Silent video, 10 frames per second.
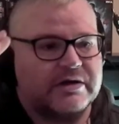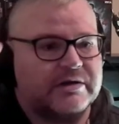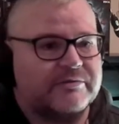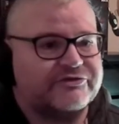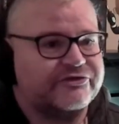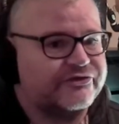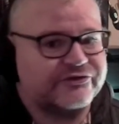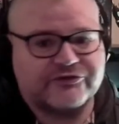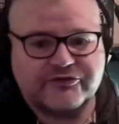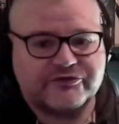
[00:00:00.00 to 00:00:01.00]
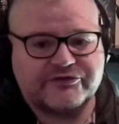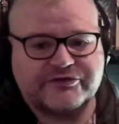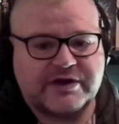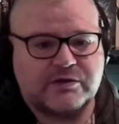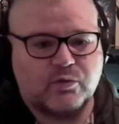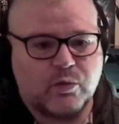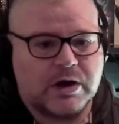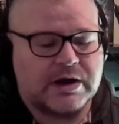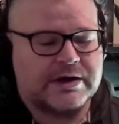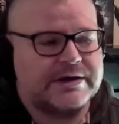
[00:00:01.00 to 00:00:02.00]
She doesn't understand
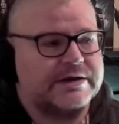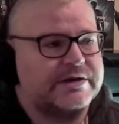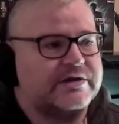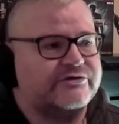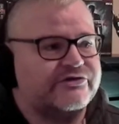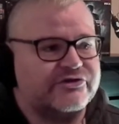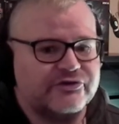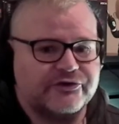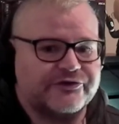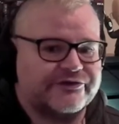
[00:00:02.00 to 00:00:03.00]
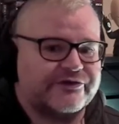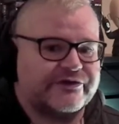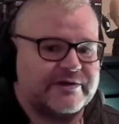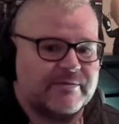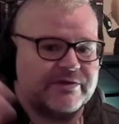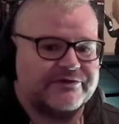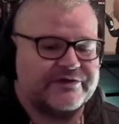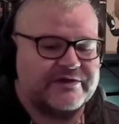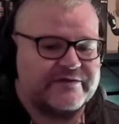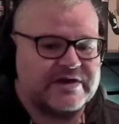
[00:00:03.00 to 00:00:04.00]
why. She notices him on the
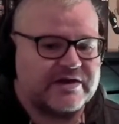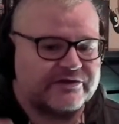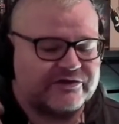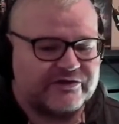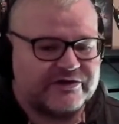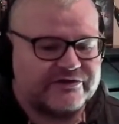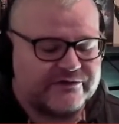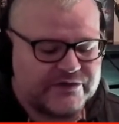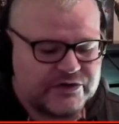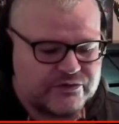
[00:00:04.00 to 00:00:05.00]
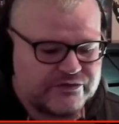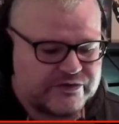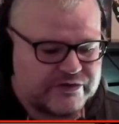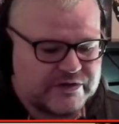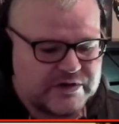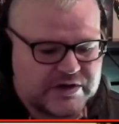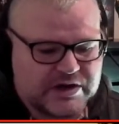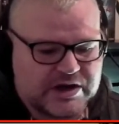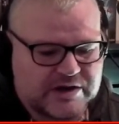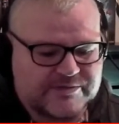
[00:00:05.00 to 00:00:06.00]
TV because he's interviewed,
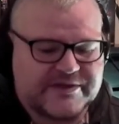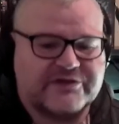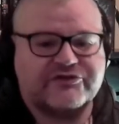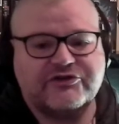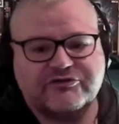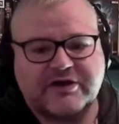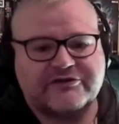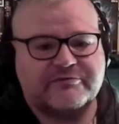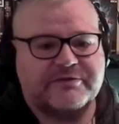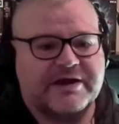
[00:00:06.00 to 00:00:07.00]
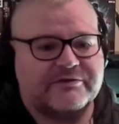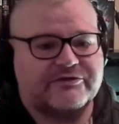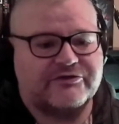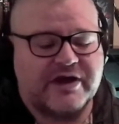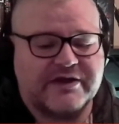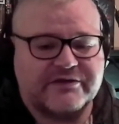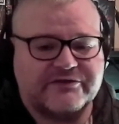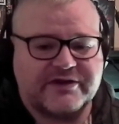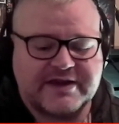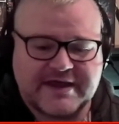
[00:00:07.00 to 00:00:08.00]
and then she tracks him down, and
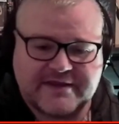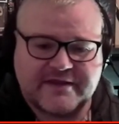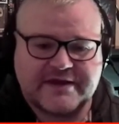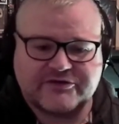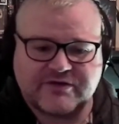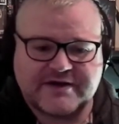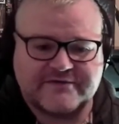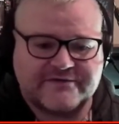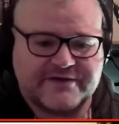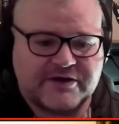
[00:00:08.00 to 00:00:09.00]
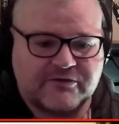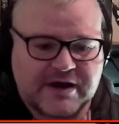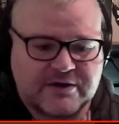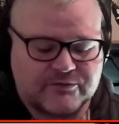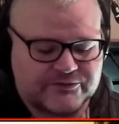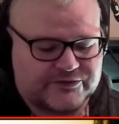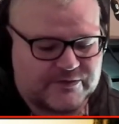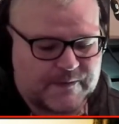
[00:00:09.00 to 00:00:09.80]
together they try and figure out